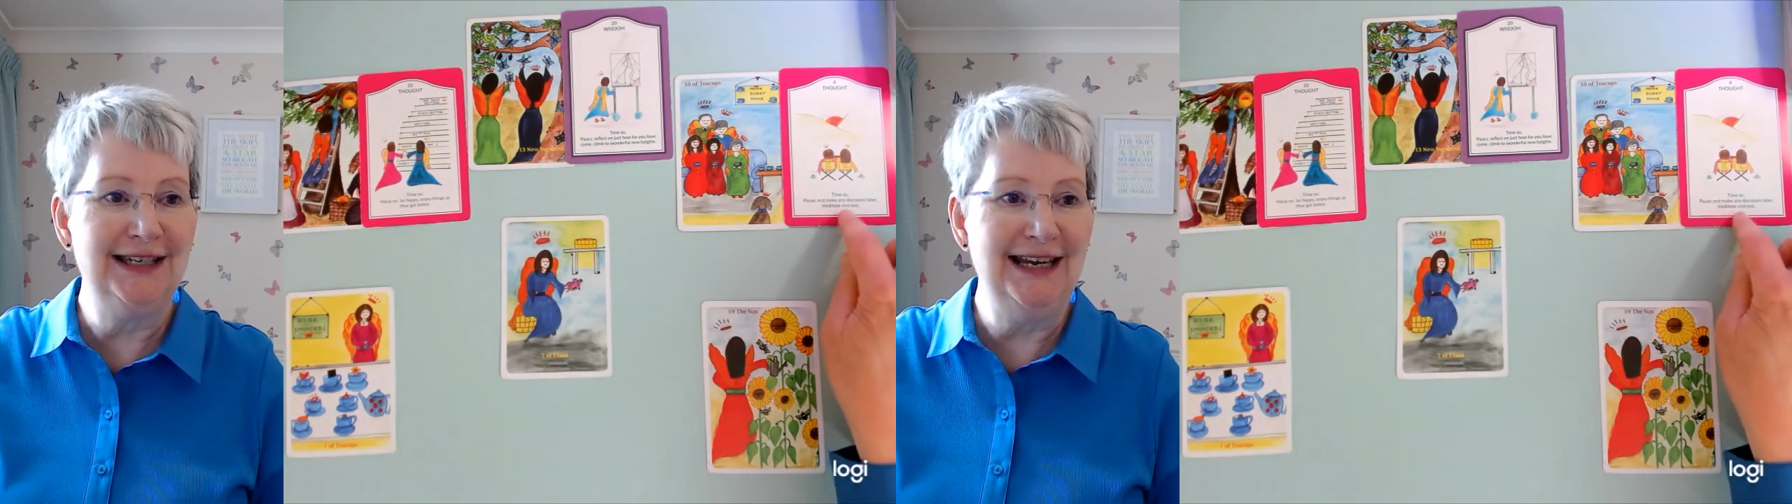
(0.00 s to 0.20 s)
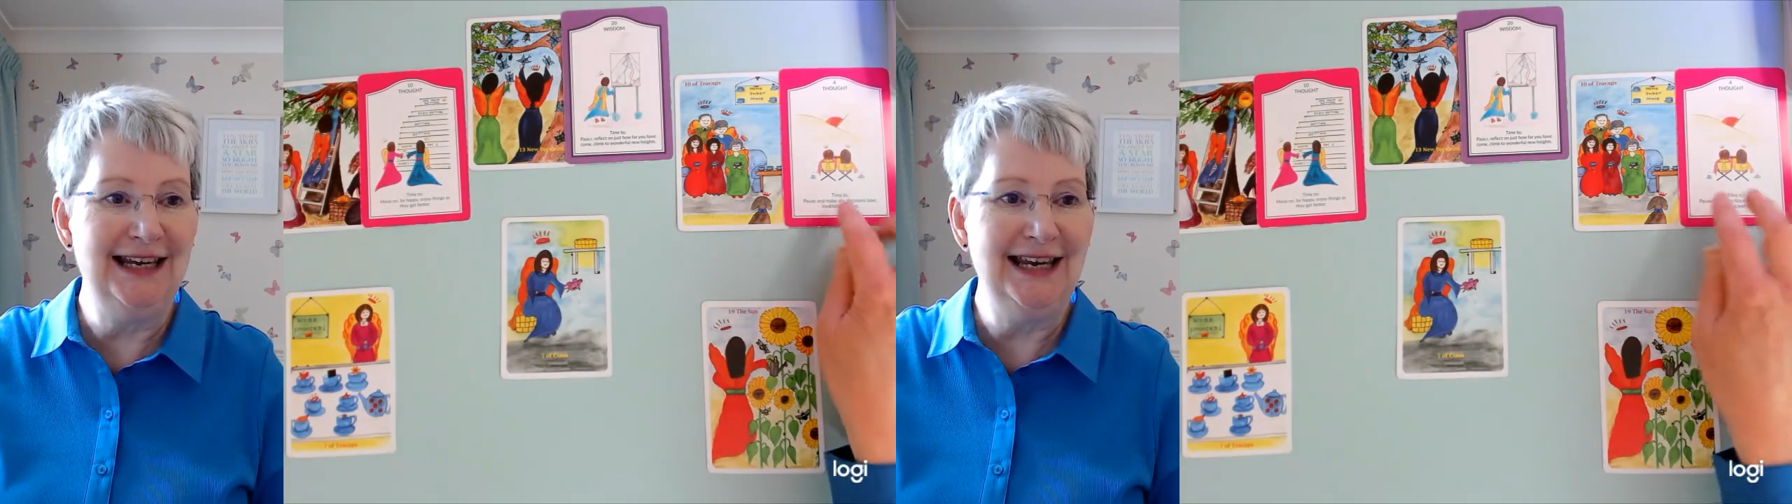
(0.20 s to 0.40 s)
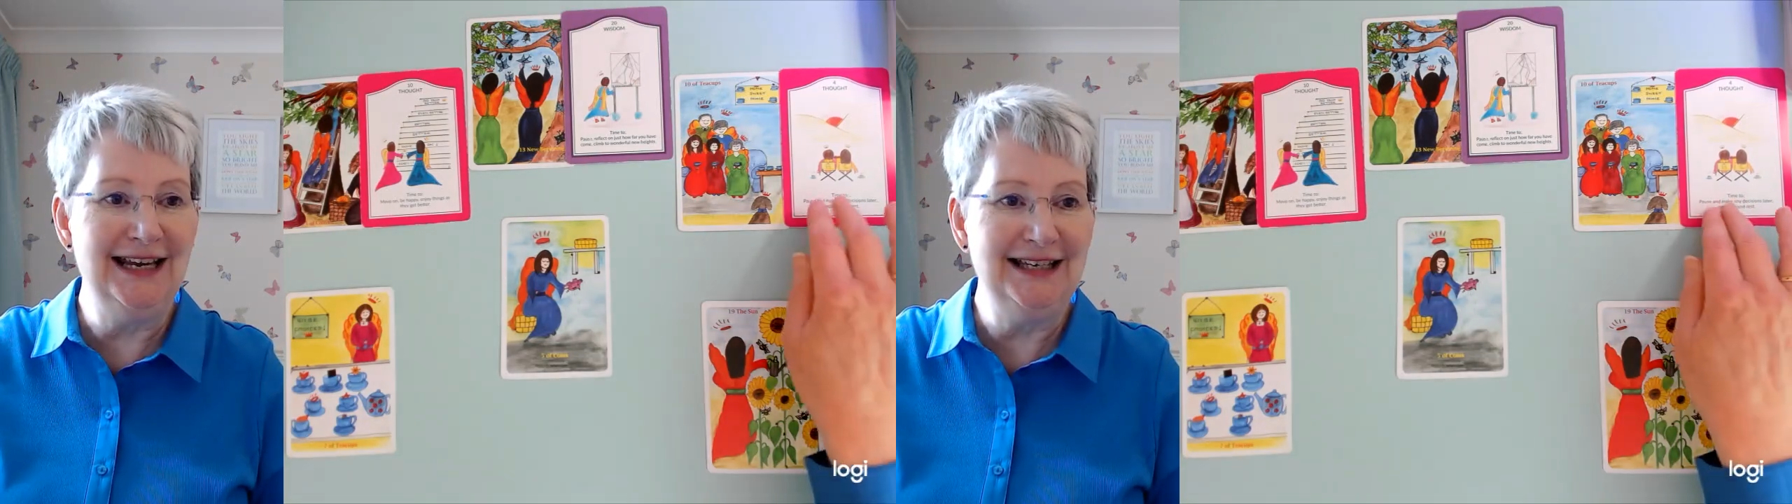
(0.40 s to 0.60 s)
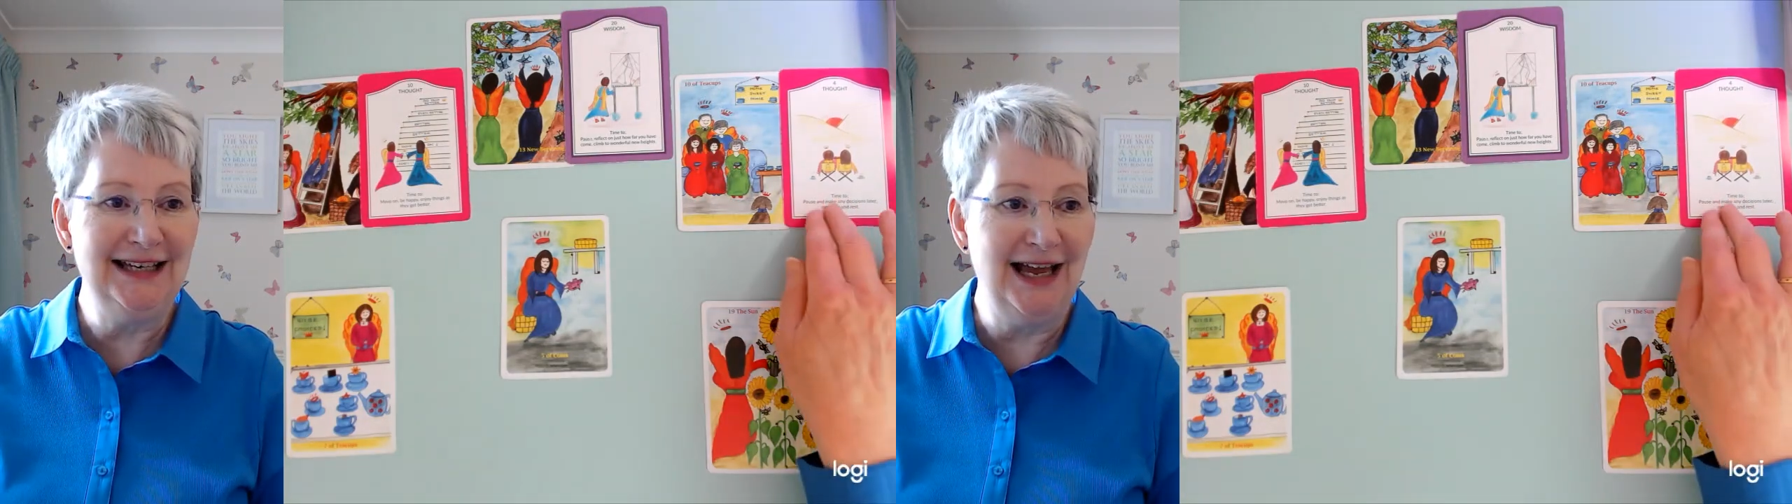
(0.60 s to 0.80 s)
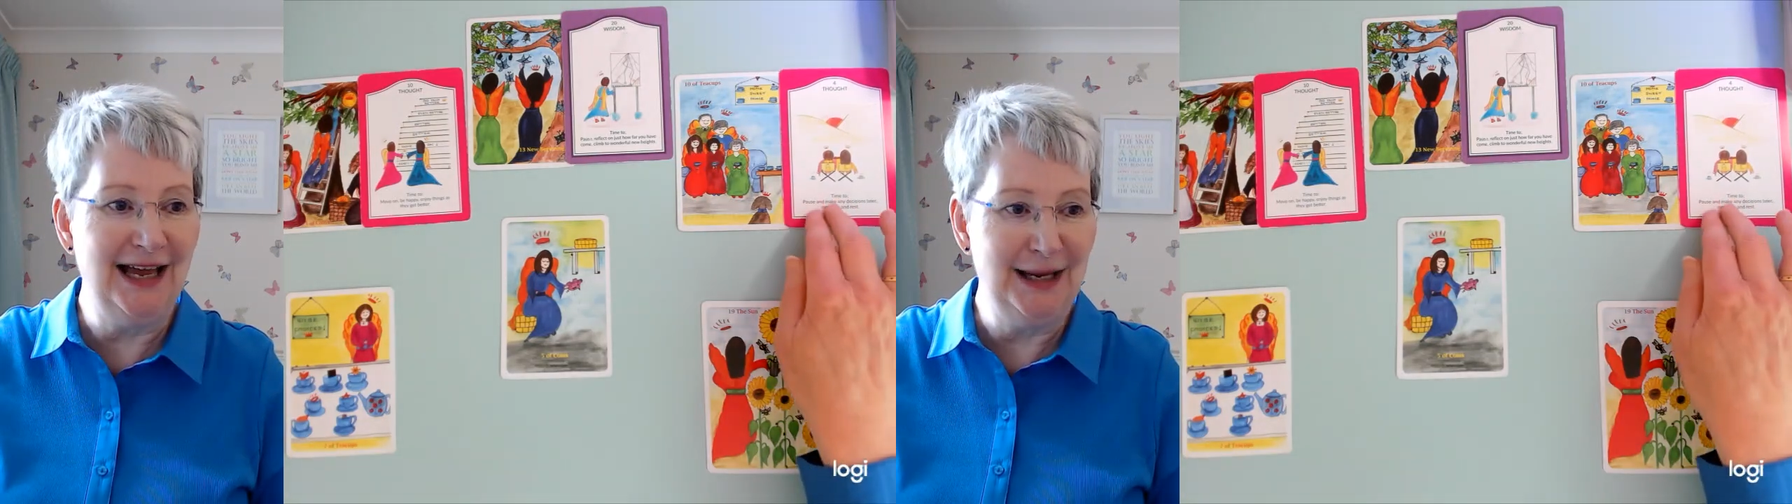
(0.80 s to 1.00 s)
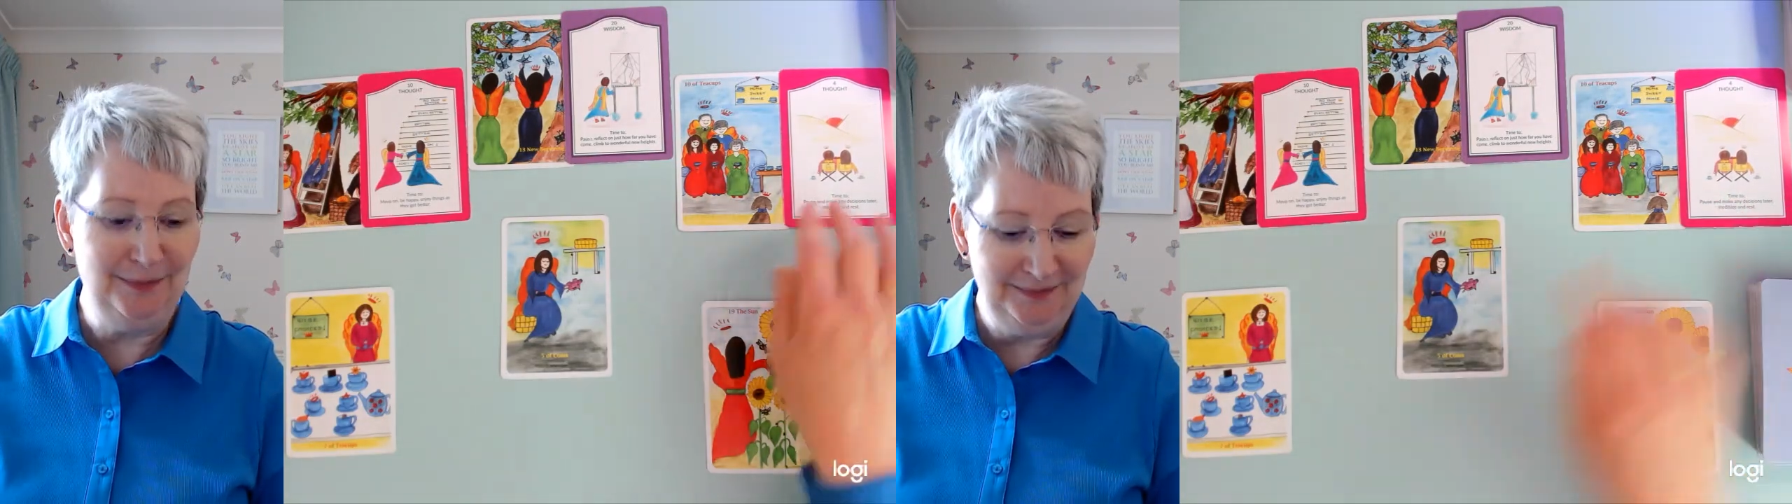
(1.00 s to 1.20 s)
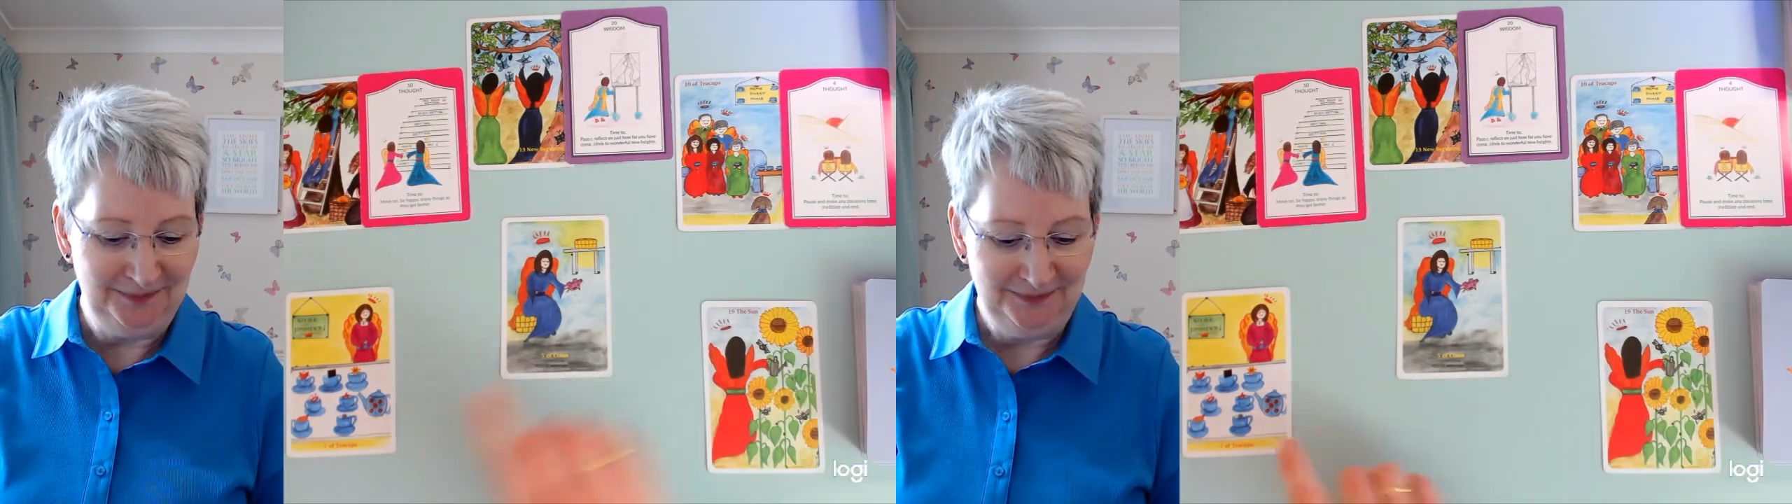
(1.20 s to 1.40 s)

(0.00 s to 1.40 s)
taking a time